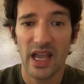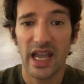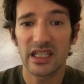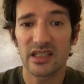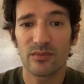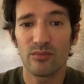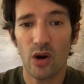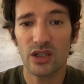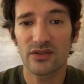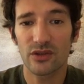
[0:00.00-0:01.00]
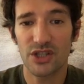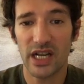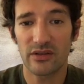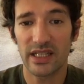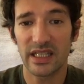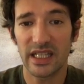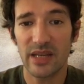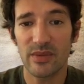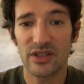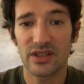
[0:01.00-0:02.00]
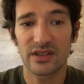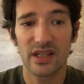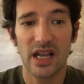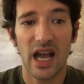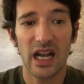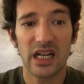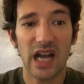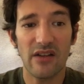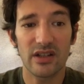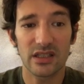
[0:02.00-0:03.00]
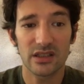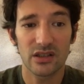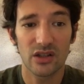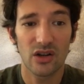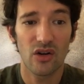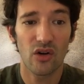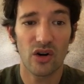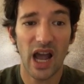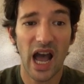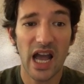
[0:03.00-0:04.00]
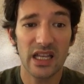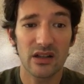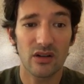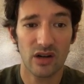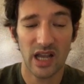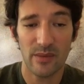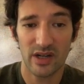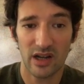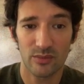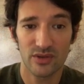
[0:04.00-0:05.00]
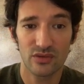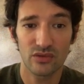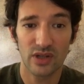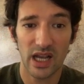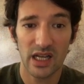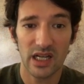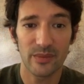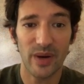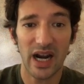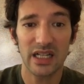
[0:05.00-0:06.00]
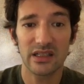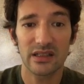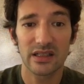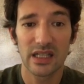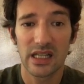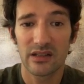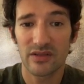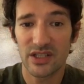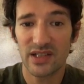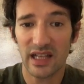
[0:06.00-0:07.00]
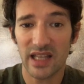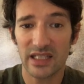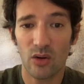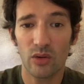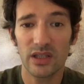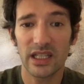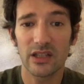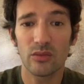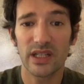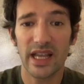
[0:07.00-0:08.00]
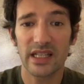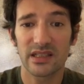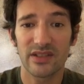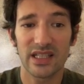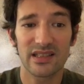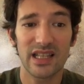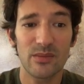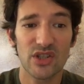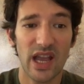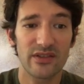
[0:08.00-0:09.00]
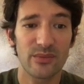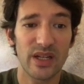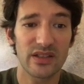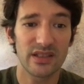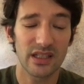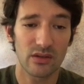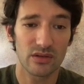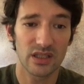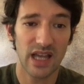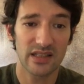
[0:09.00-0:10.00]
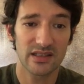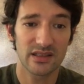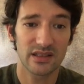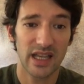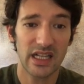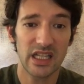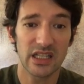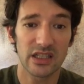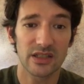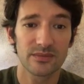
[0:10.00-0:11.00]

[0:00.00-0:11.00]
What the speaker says: It is a box for generating images, a cavern or eye or camera obscura, a barn which sunlight only illuminates with a slim shaft piercing through the dust, an ear.